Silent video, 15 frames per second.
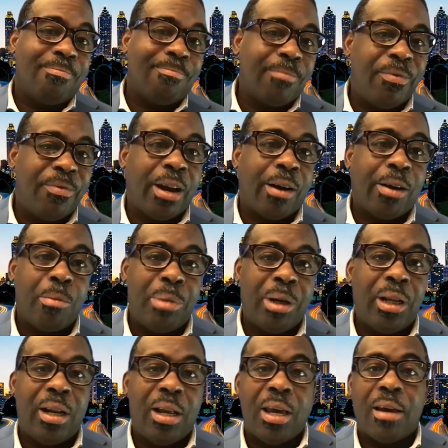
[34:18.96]

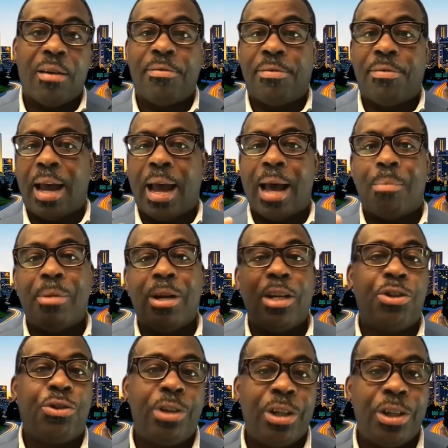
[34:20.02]
variability of how many
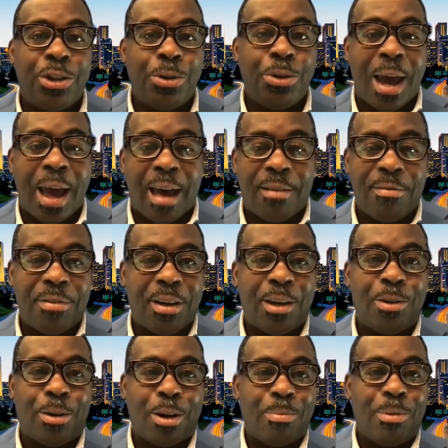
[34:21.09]
trees you have in
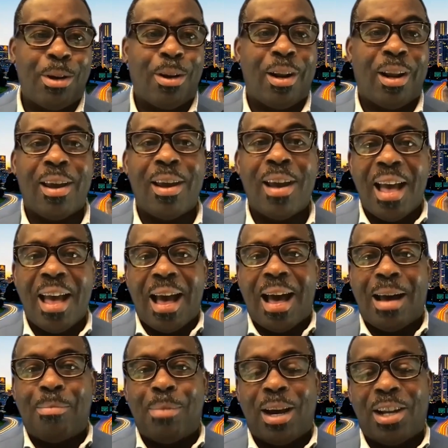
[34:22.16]
your community, how
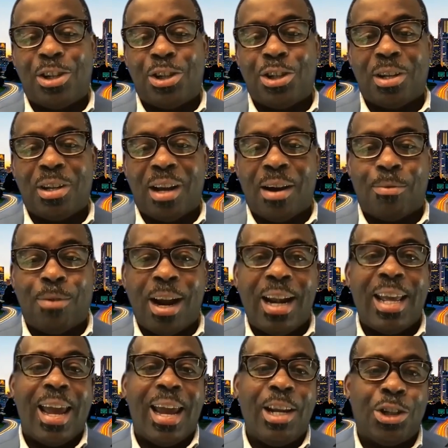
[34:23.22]
much
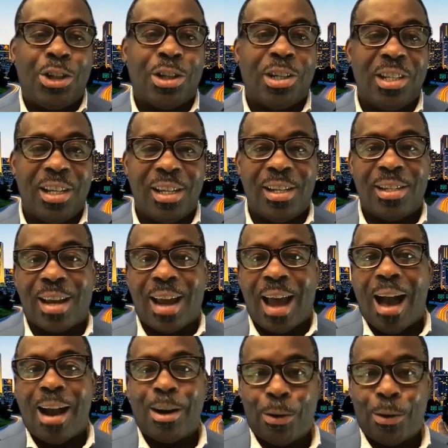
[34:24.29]
radiation is the
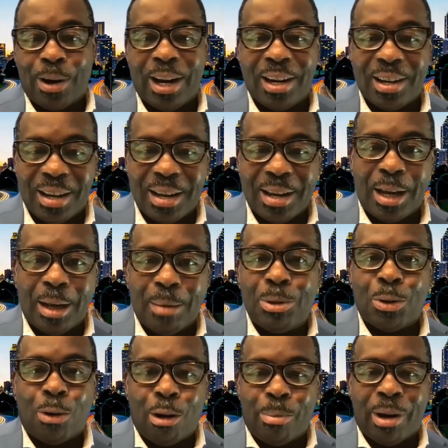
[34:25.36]
concrete
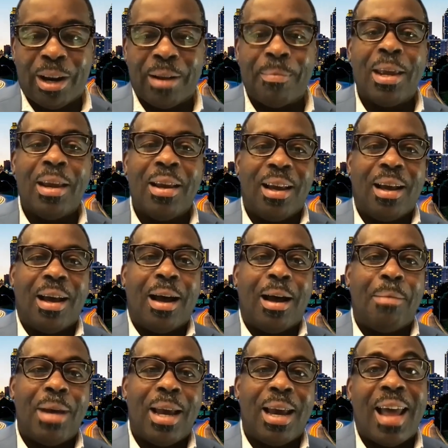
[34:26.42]
absorbing,
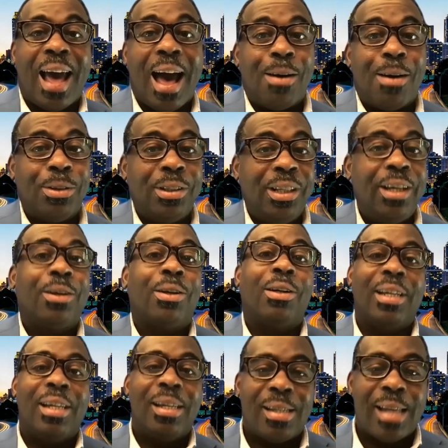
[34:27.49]
and how little
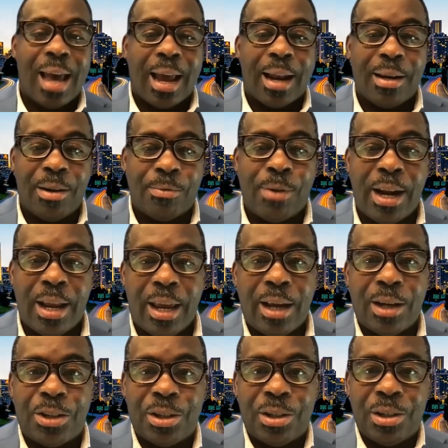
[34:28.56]
is that
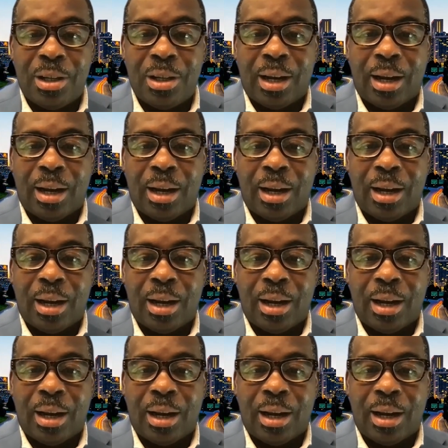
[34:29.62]
radiation